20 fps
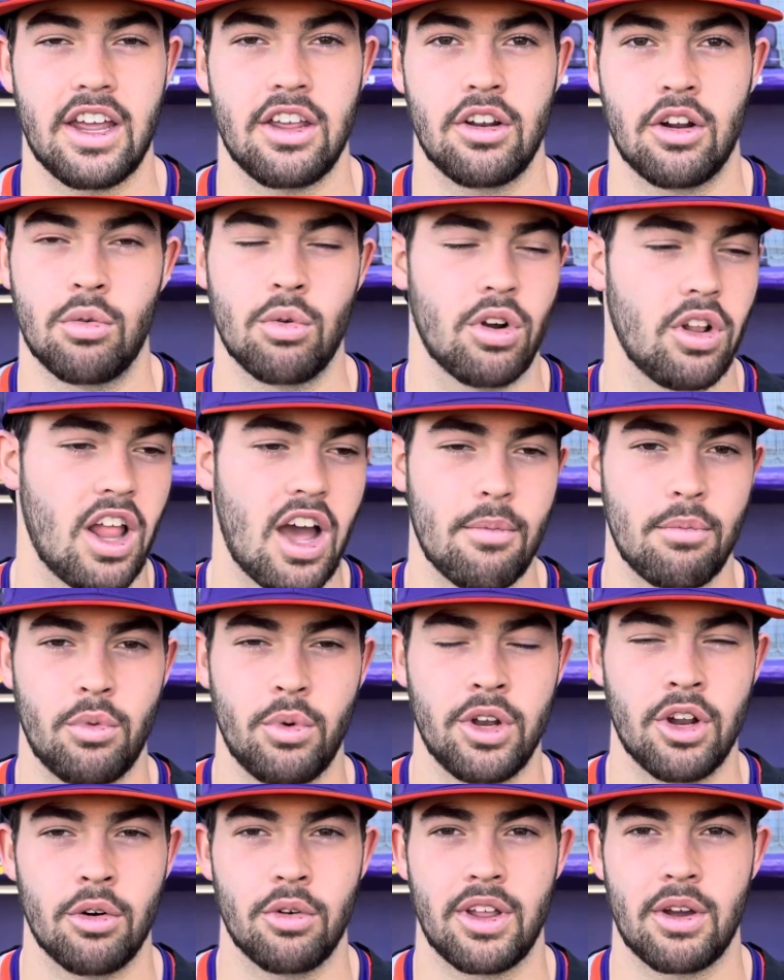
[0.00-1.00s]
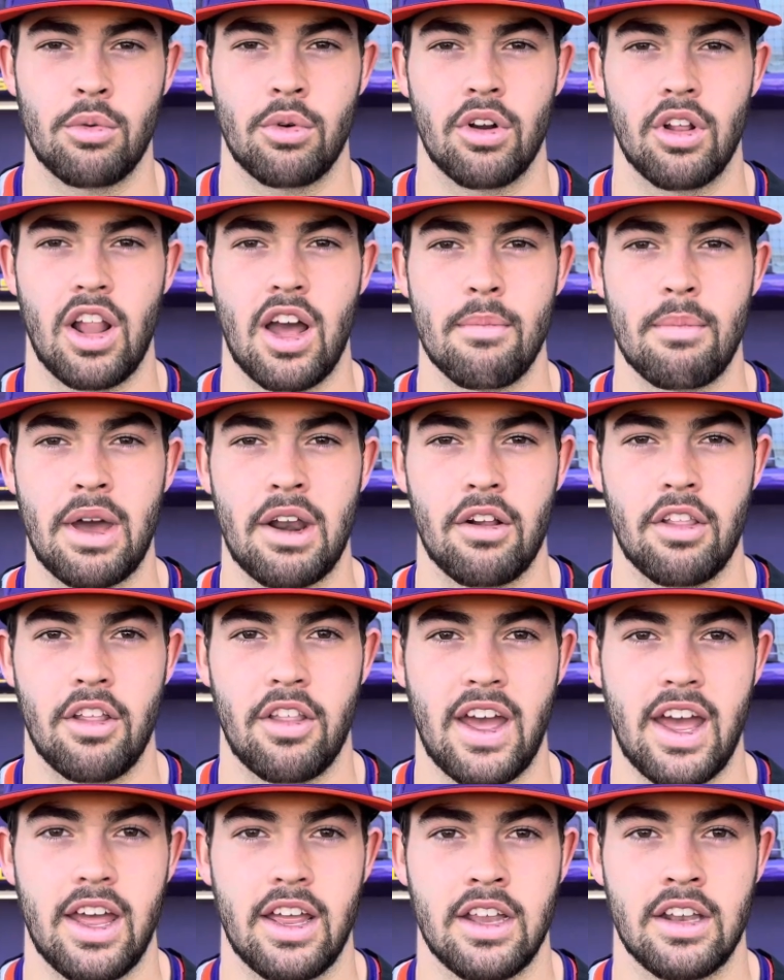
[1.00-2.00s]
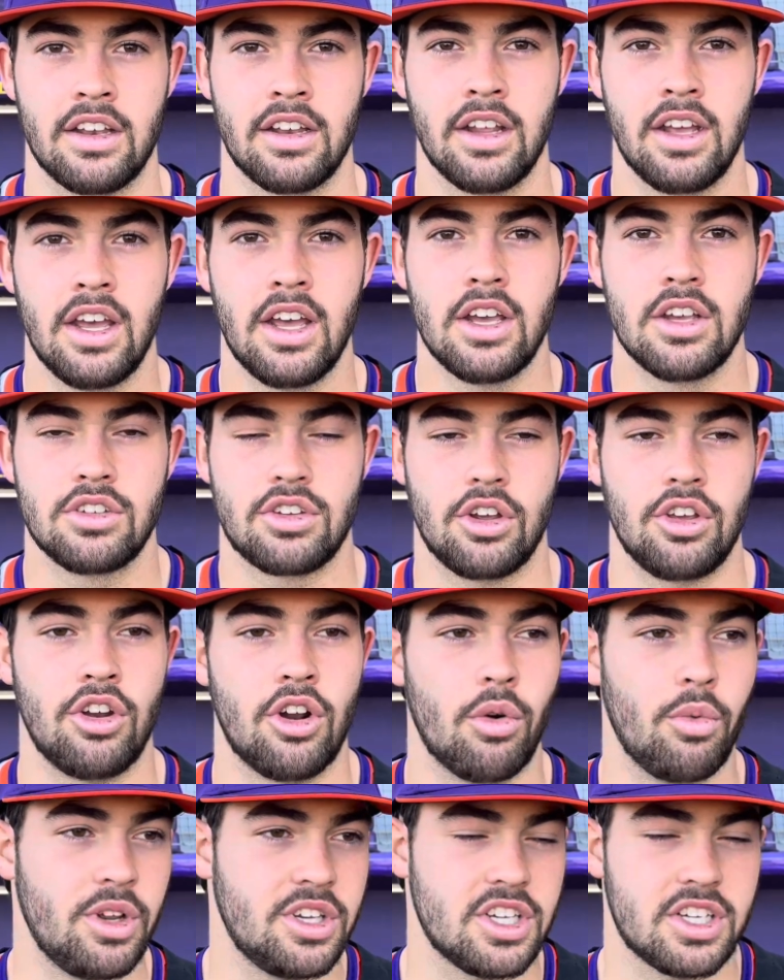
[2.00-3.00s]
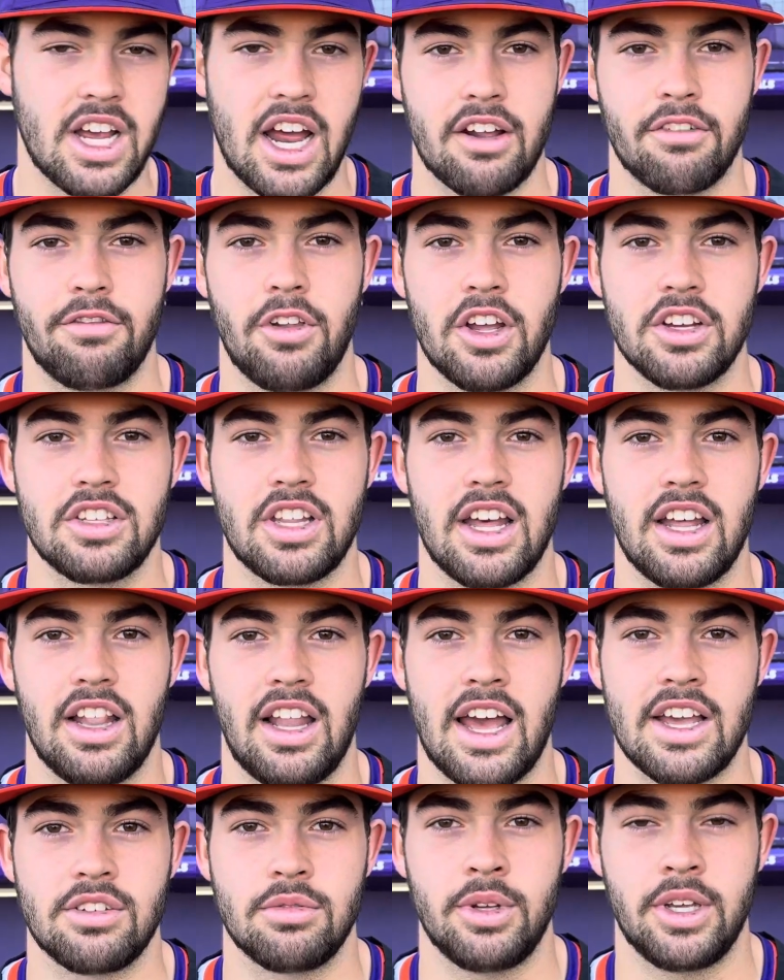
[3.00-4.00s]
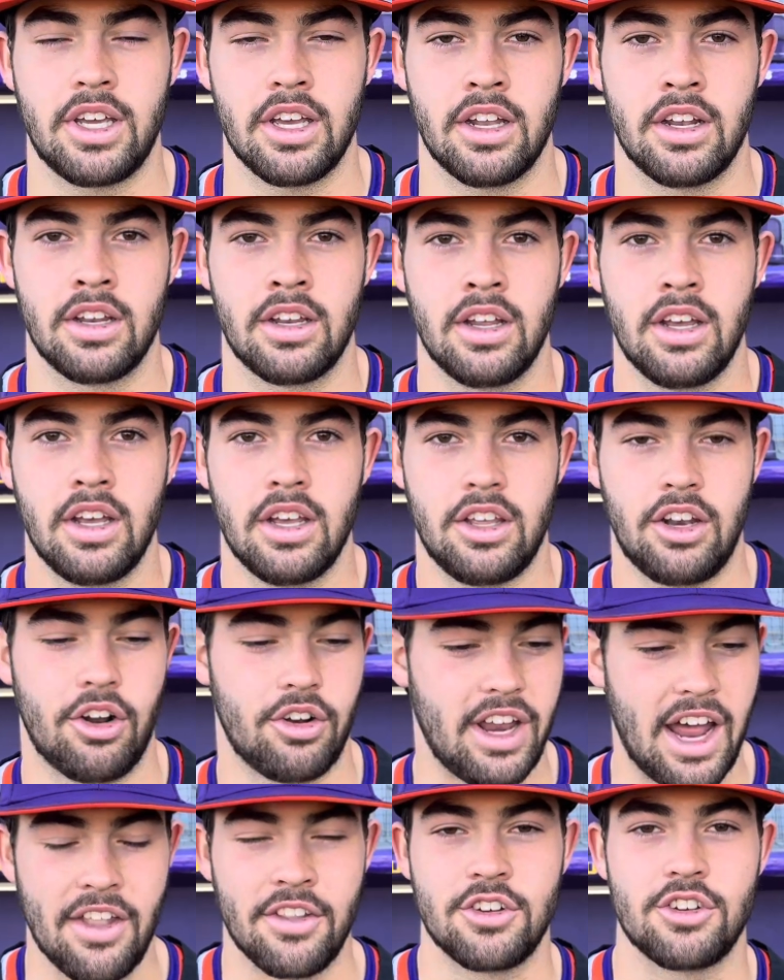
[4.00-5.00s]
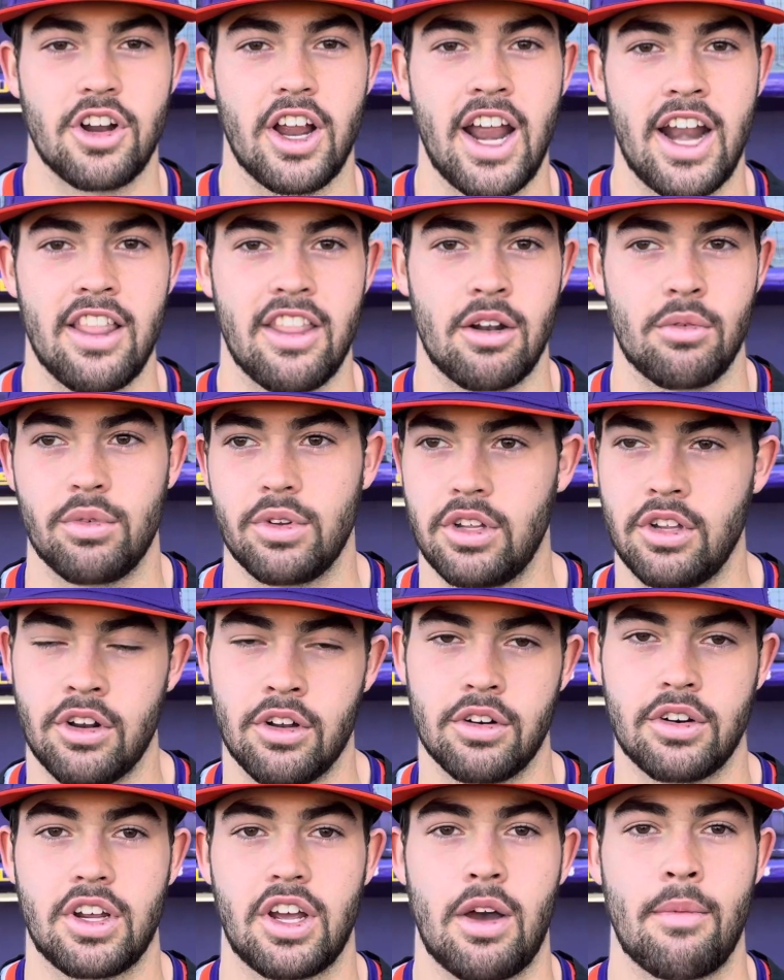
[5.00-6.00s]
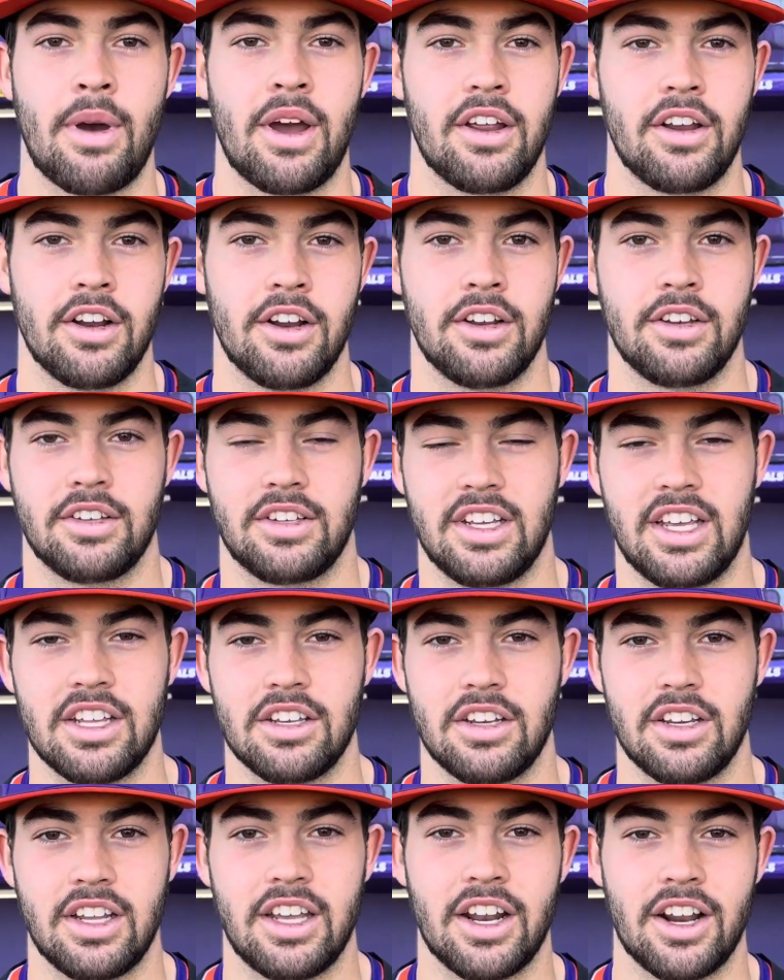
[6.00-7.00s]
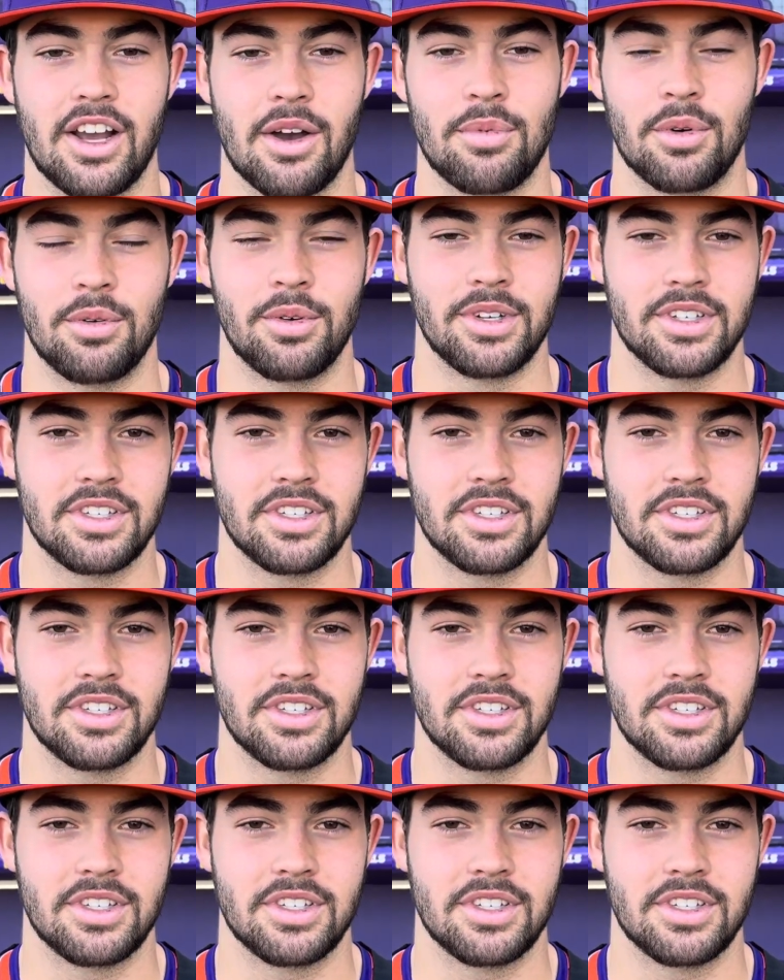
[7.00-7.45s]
We know that we're a lot better than that, and so, we just kind of flushed that last weekend, down the drain, and then, come out here and get a couple wins.